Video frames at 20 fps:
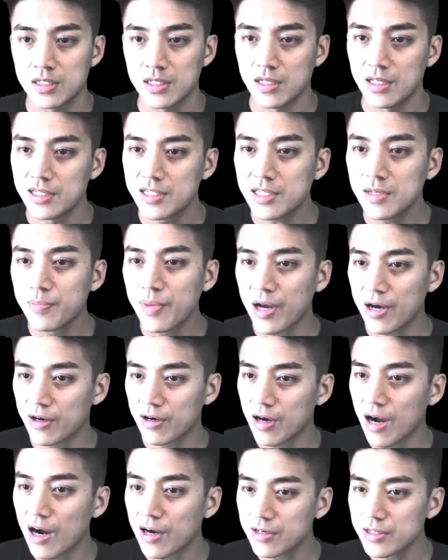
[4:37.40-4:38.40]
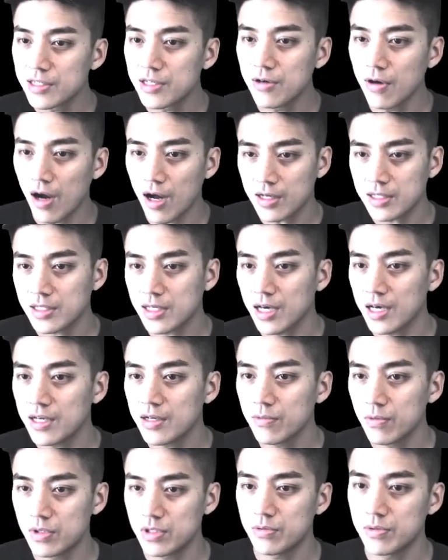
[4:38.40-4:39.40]
let's compare iron 2 oxide,
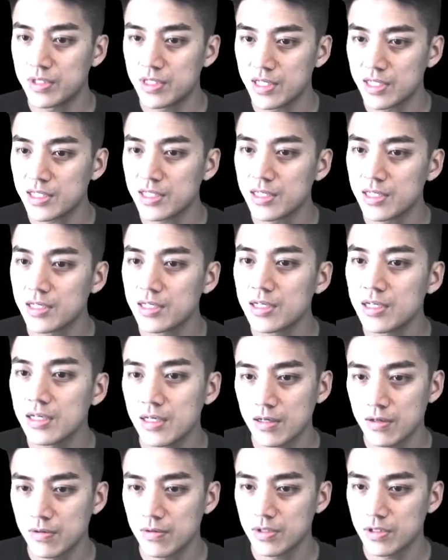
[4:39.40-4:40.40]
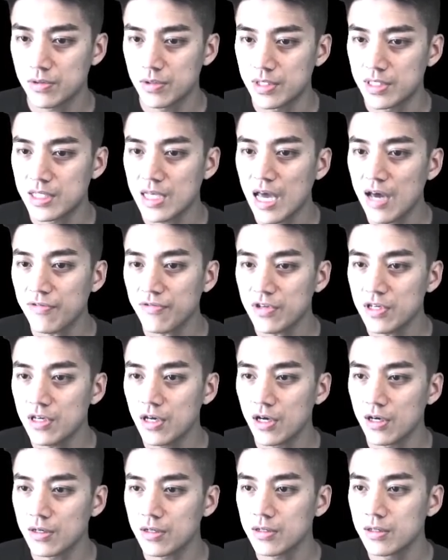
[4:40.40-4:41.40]
which we just did, which was
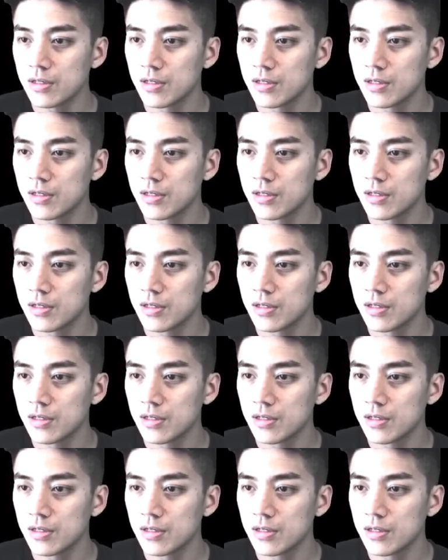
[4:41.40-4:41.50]
FeO,